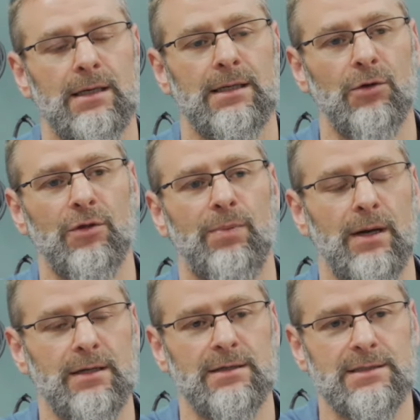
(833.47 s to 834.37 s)
Kill the
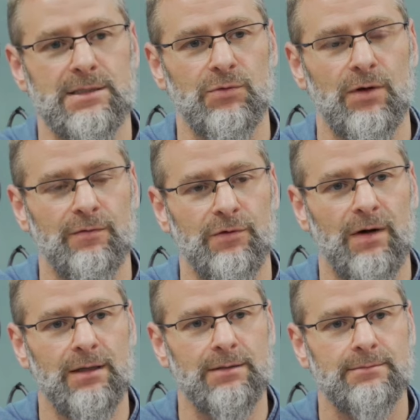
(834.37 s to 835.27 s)
polytheists wherever you
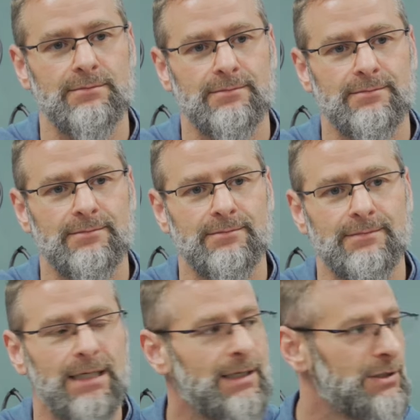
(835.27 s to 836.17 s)
find them.
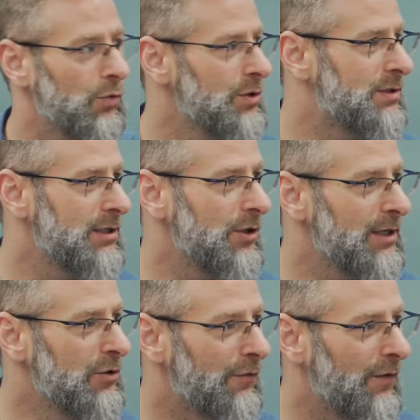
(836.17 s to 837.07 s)
So when you see your
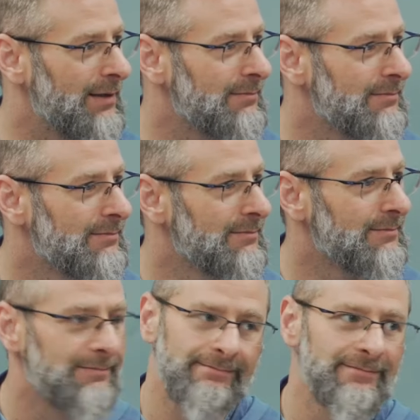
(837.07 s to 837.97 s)
Hindu friend,
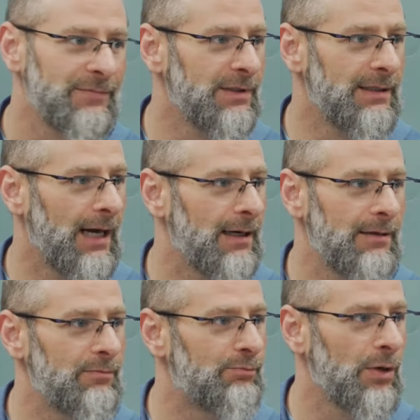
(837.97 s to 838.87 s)
you
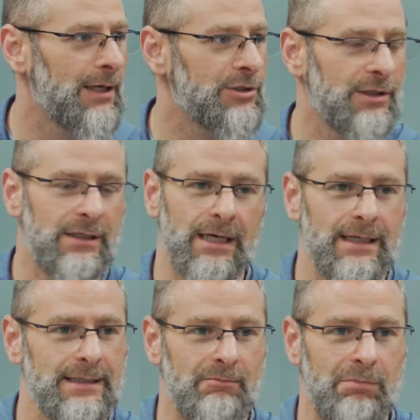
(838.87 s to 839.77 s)
gotta pull out your
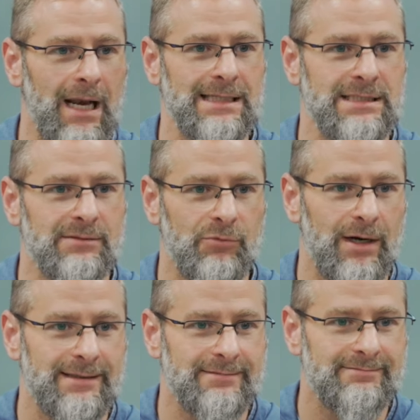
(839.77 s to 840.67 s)
gun and blast him,
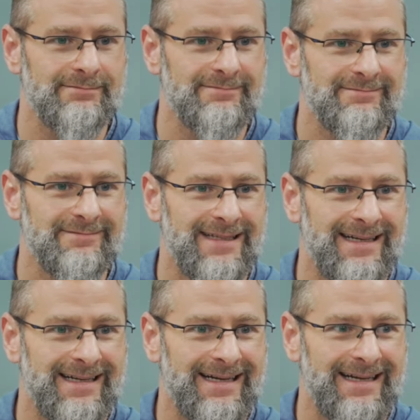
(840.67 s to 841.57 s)
right?
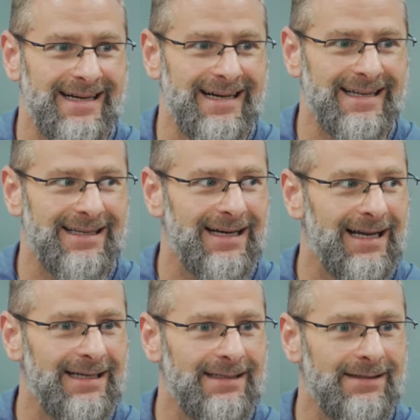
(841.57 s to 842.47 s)
And they're
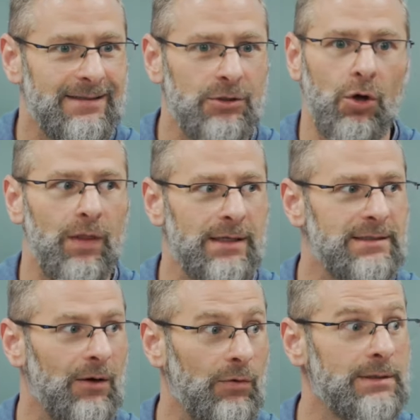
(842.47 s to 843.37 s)
like, no, that's
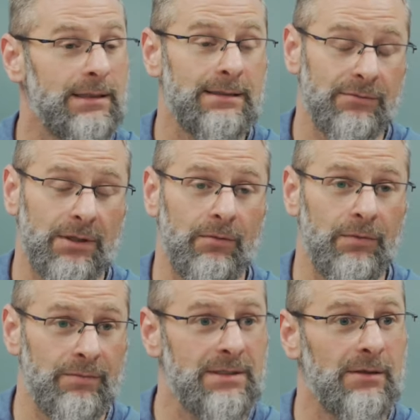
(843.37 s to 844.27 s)
not what it says. And I'm like, oh, Mr.